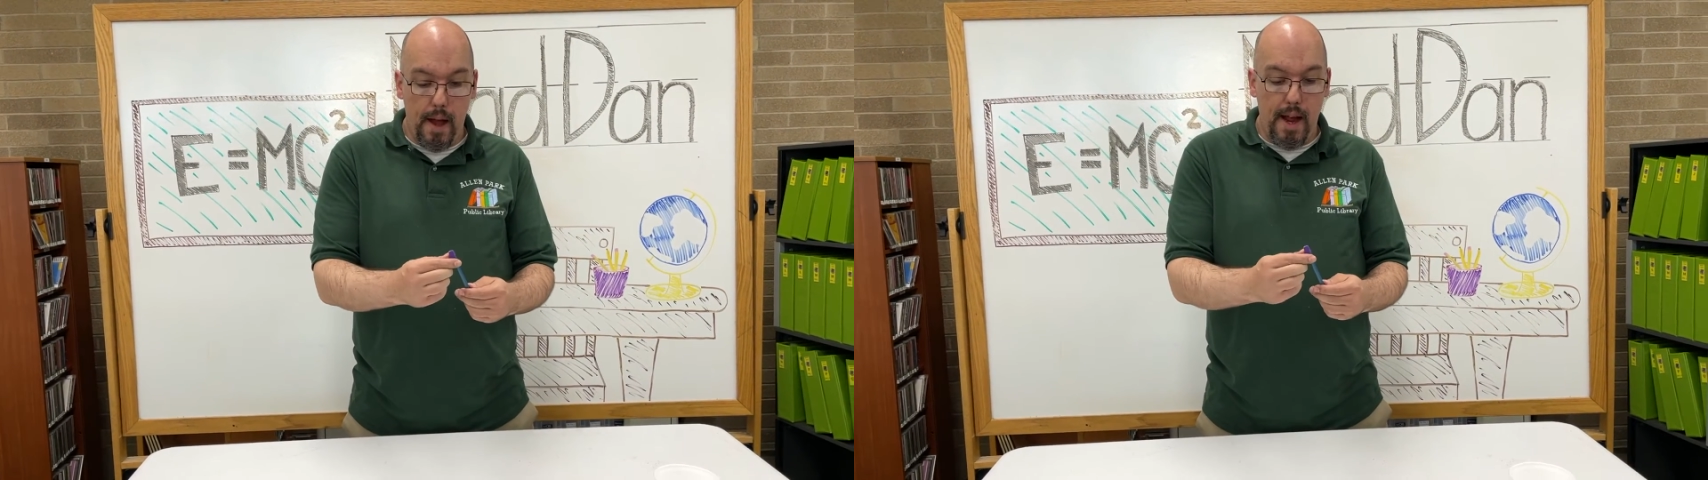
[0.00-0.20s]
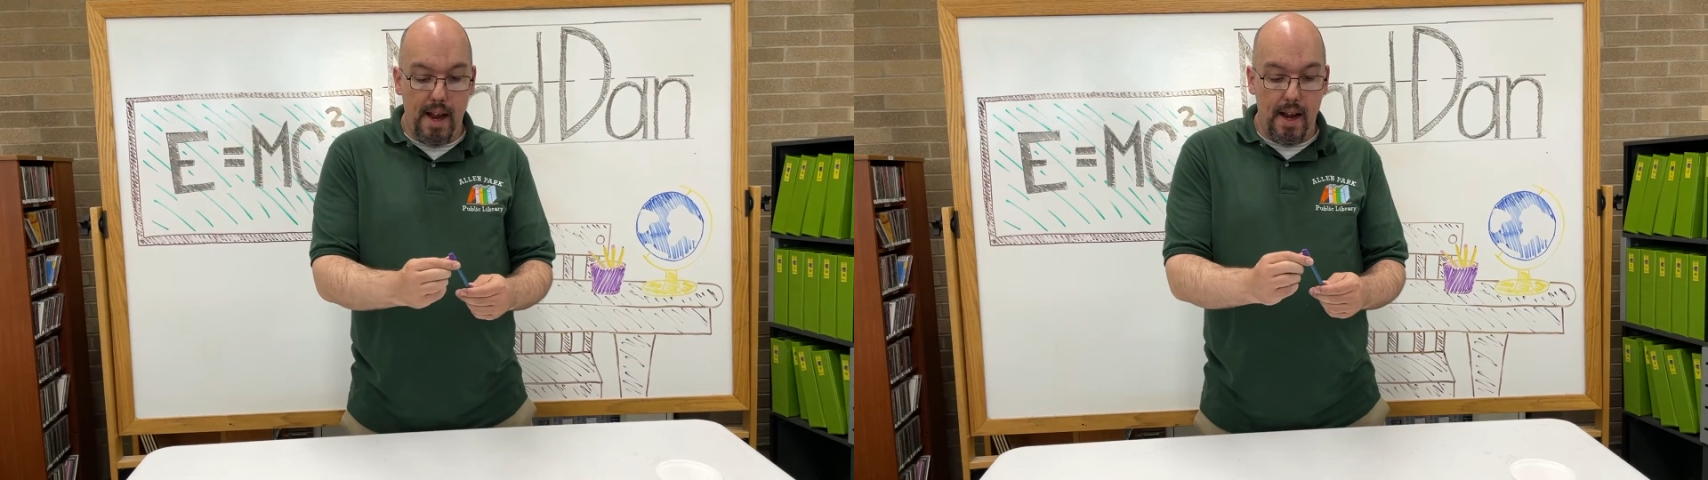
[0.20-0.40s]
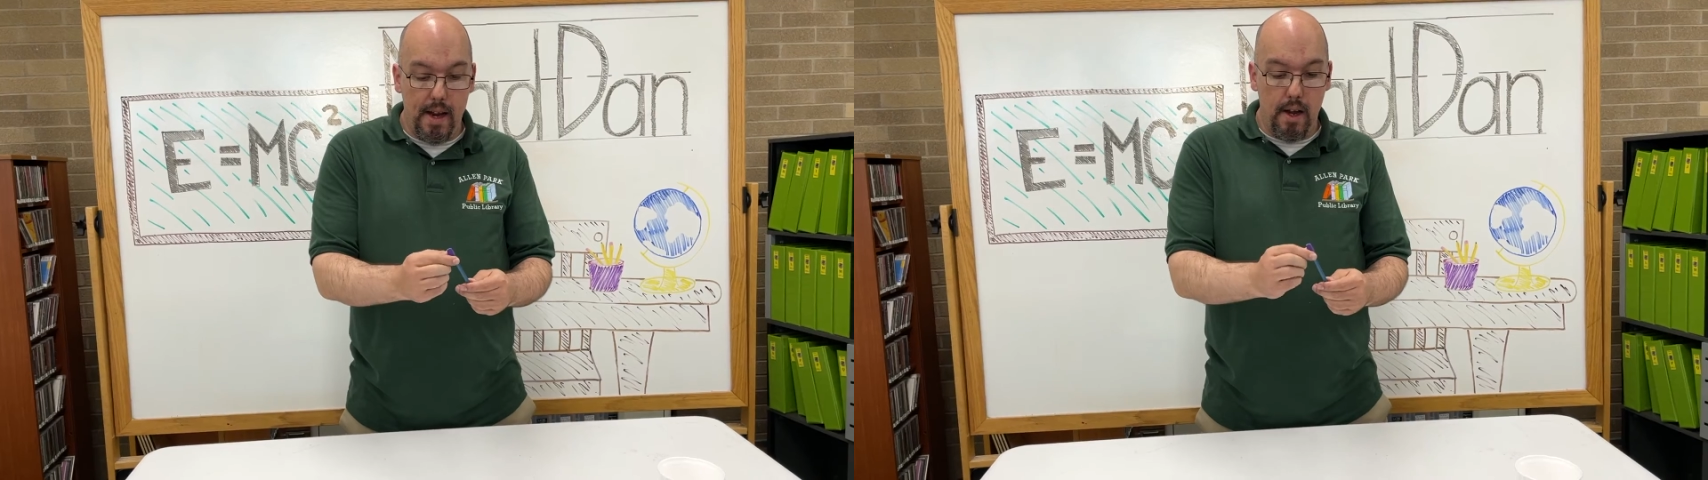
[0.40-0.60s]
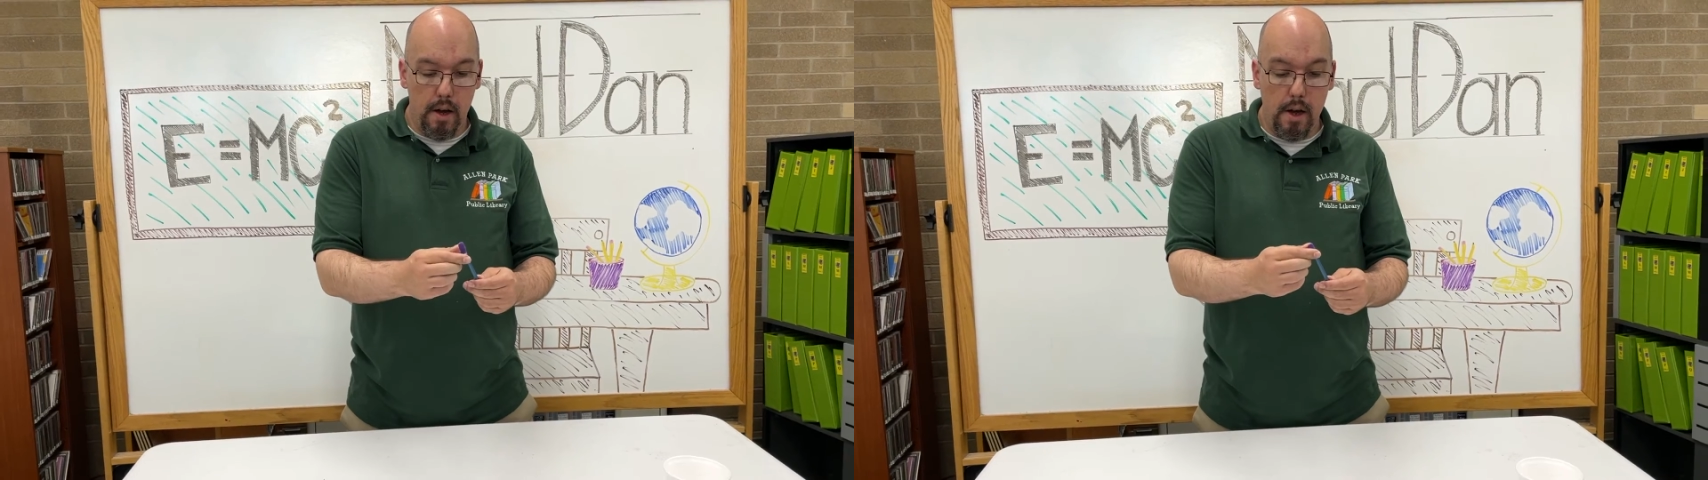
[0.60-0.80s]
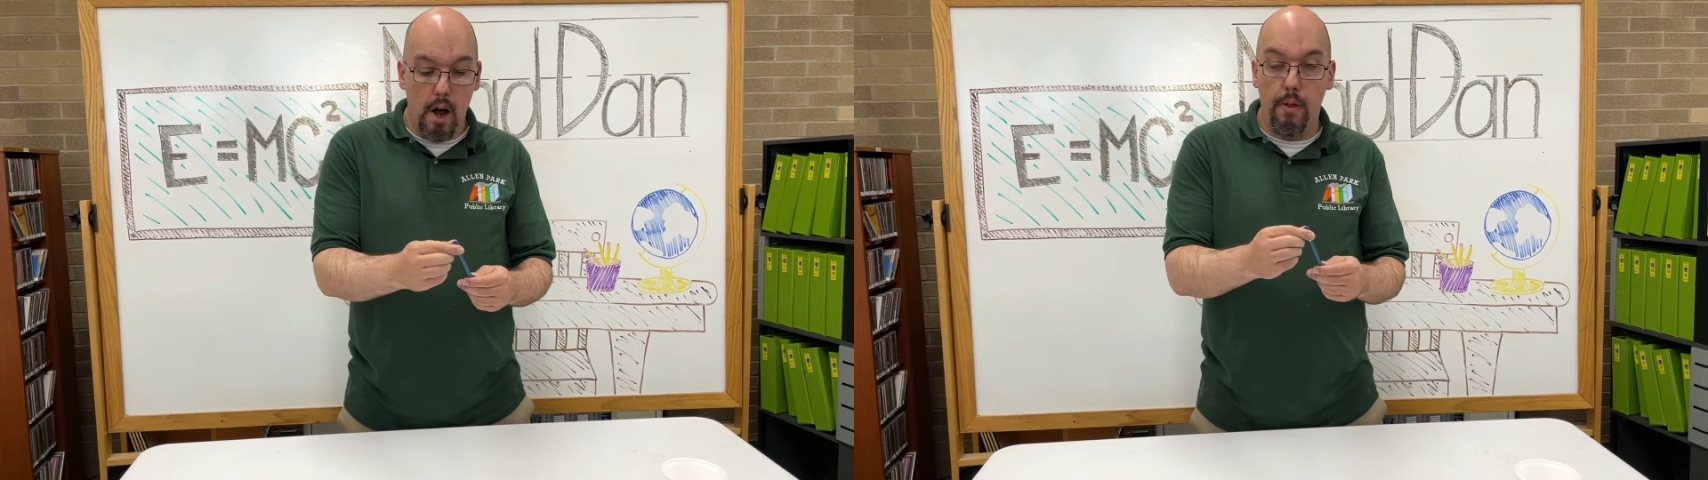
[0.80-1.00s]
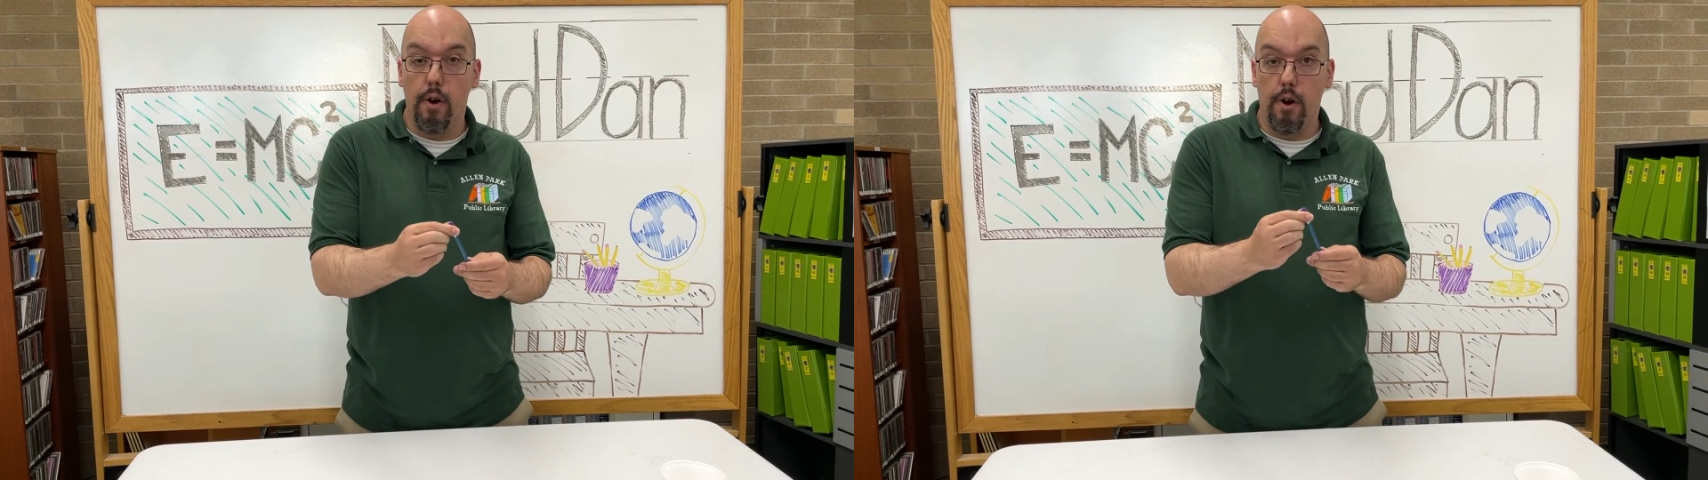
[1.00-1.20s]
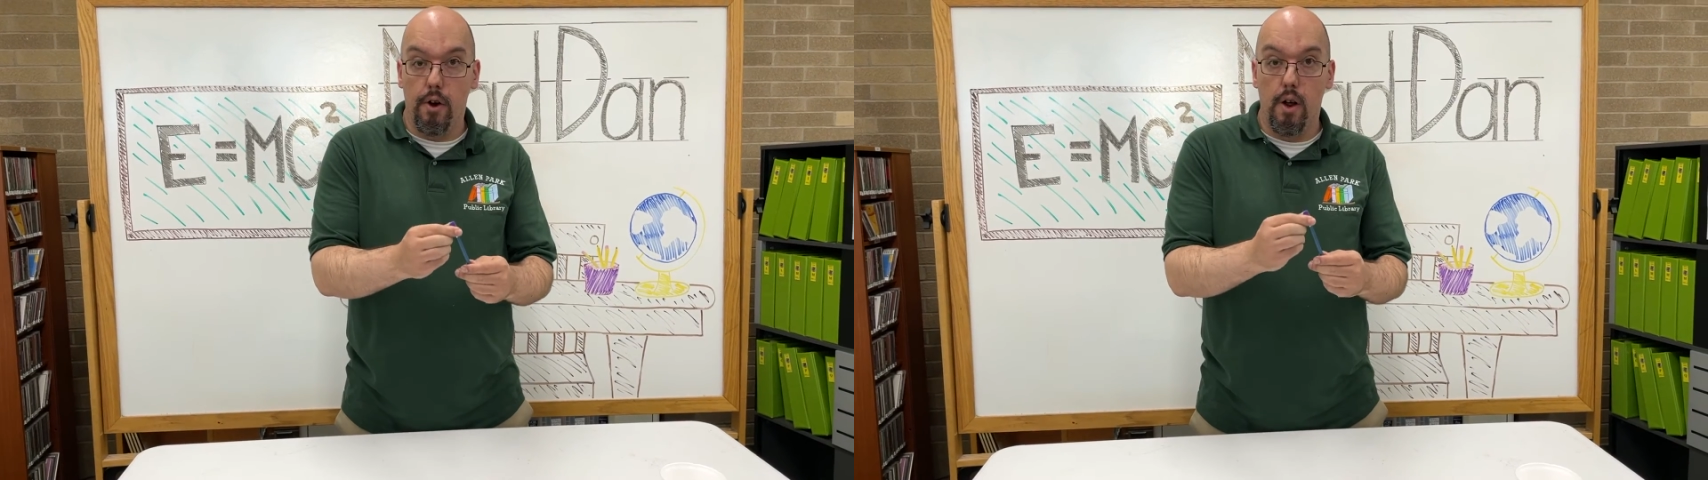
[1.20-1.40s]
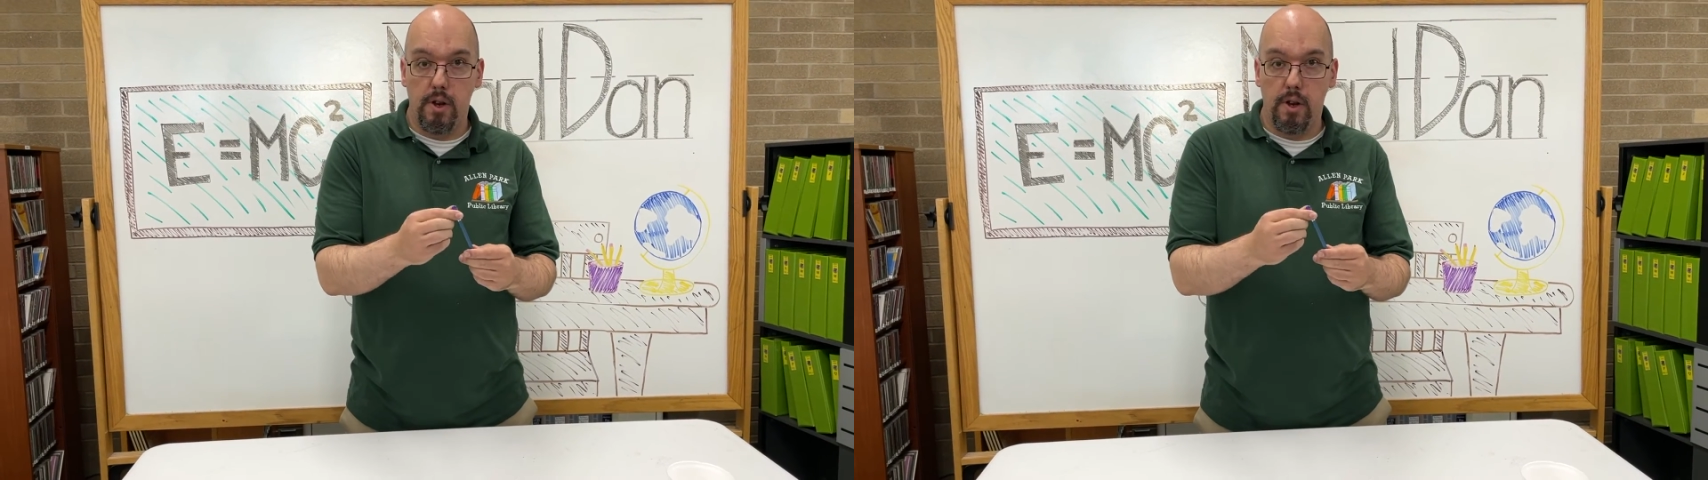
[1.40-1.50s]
another